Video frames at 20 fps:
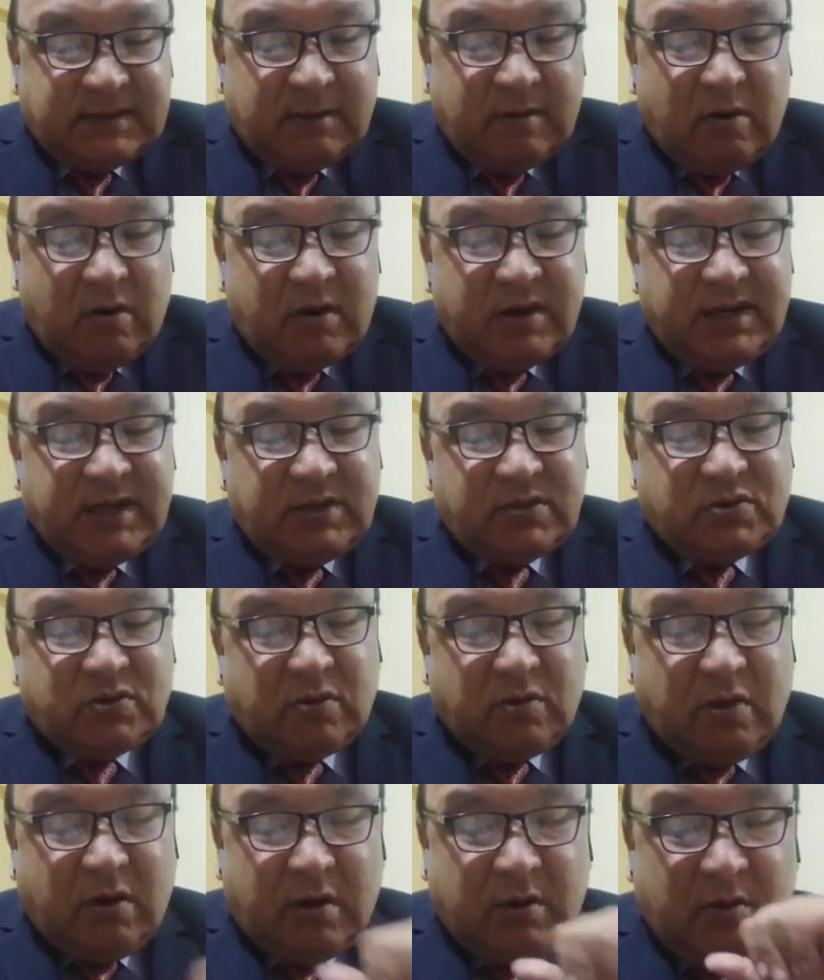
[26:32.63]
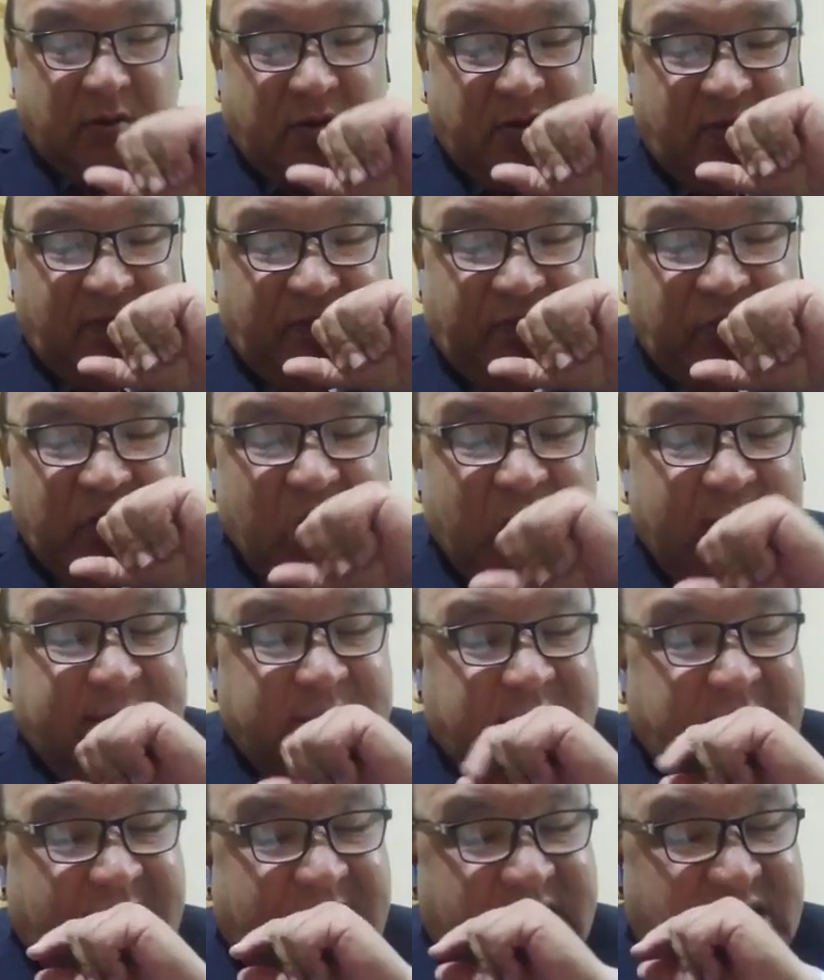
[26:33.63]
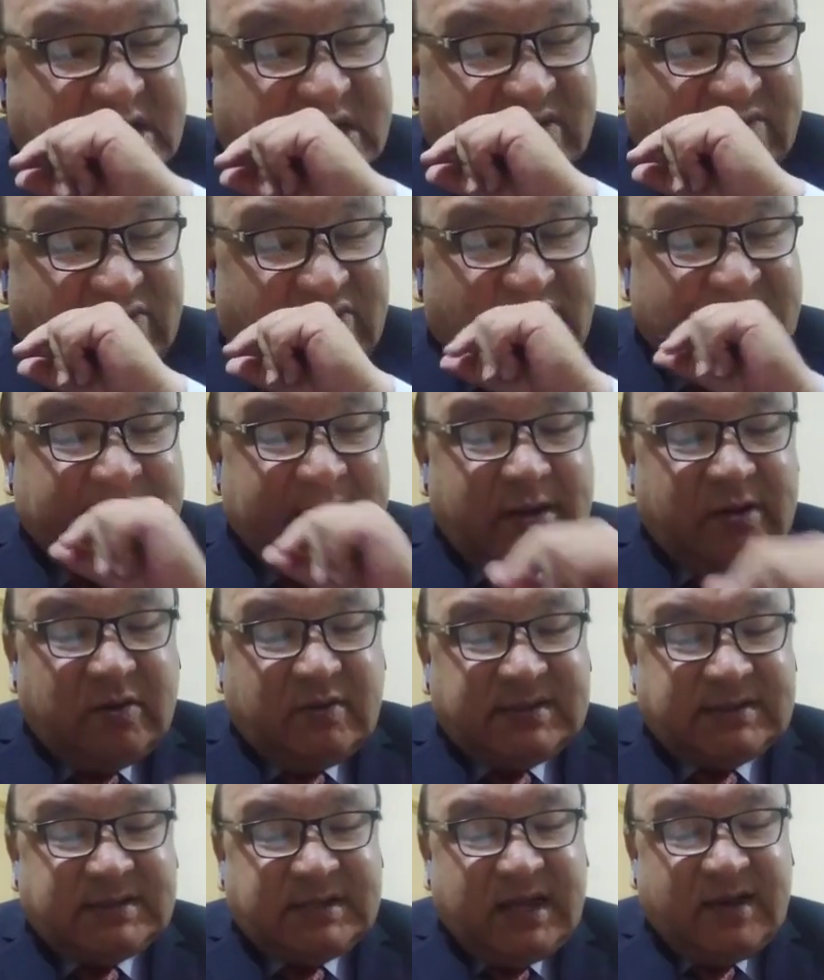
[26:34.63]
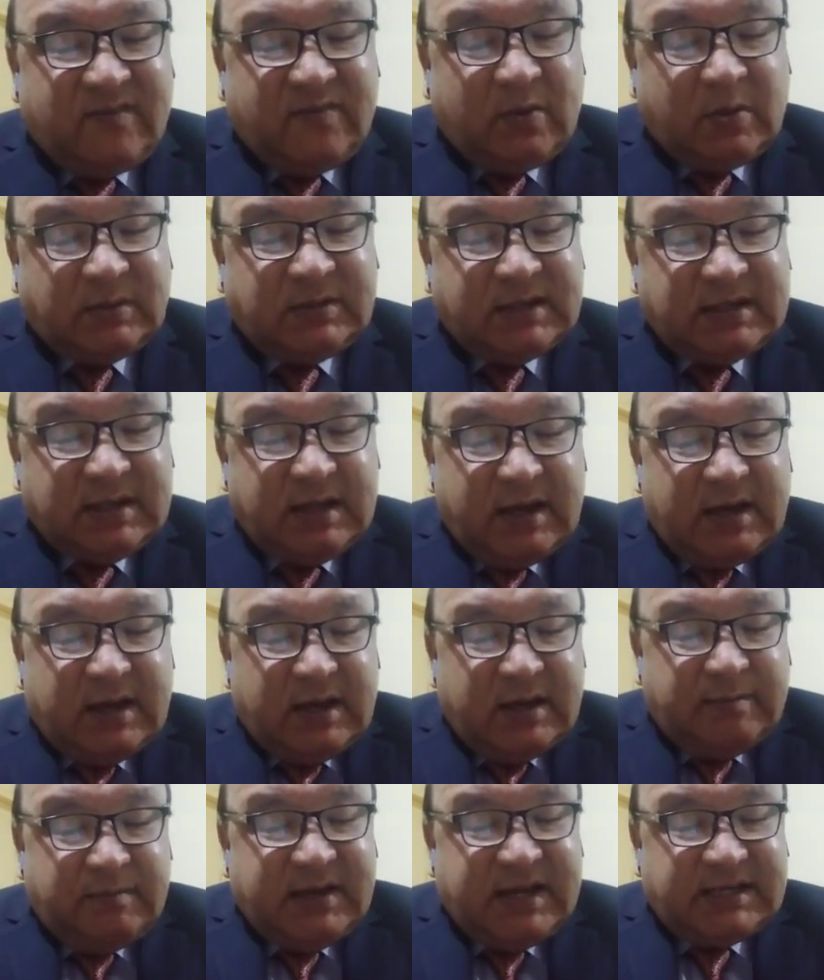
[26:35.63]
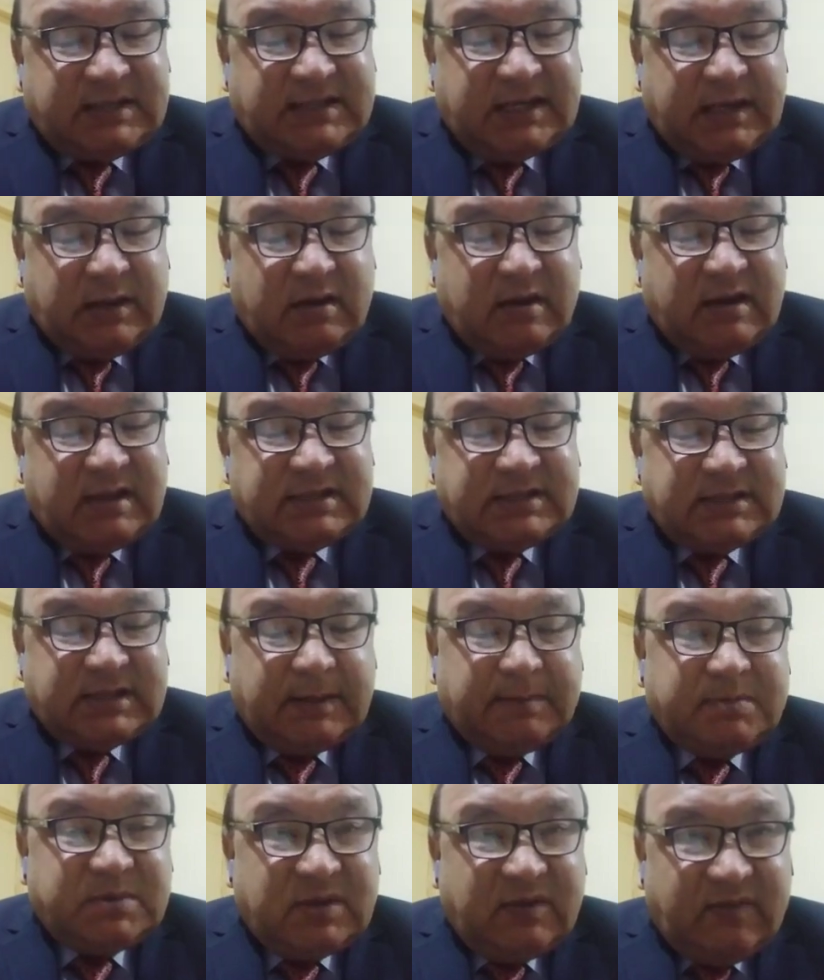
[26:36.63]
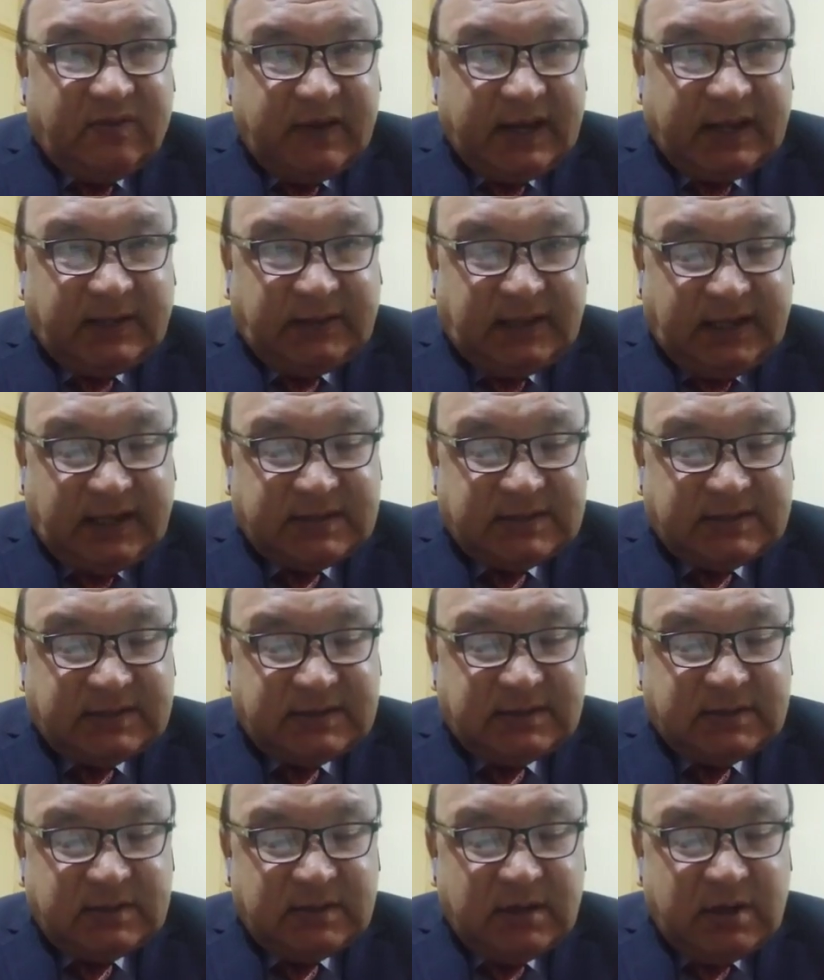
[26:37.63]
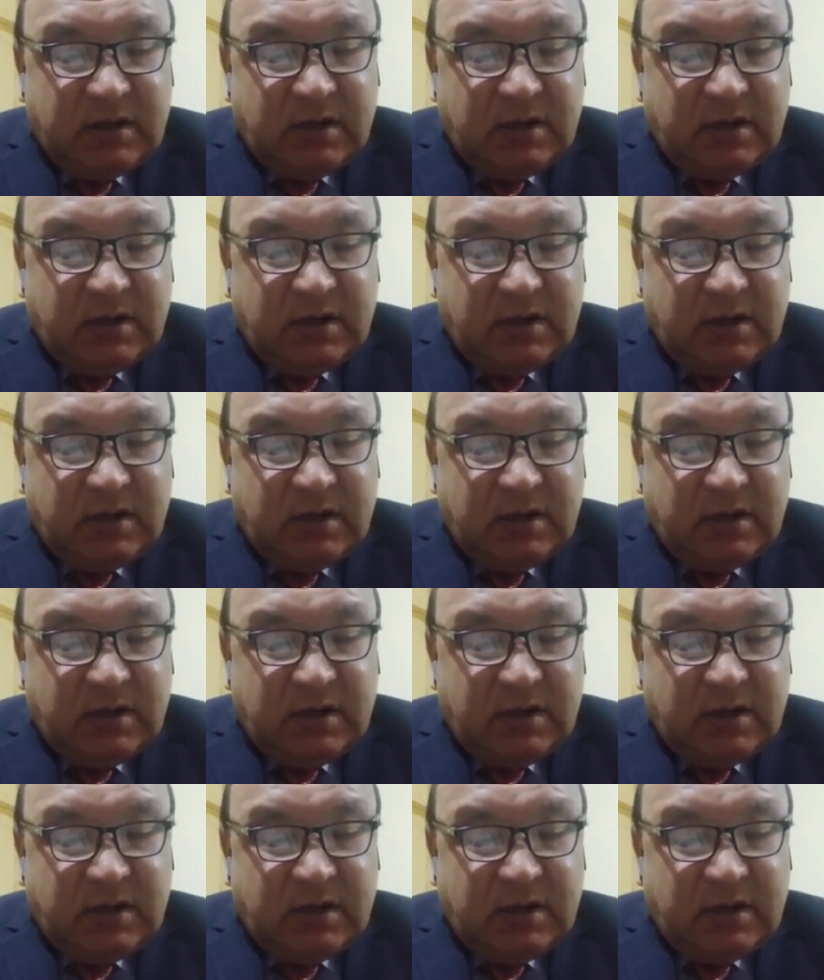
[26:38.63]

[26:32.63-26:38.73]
According to Korkunov, the idea of value is therefore the basic concept of ethics.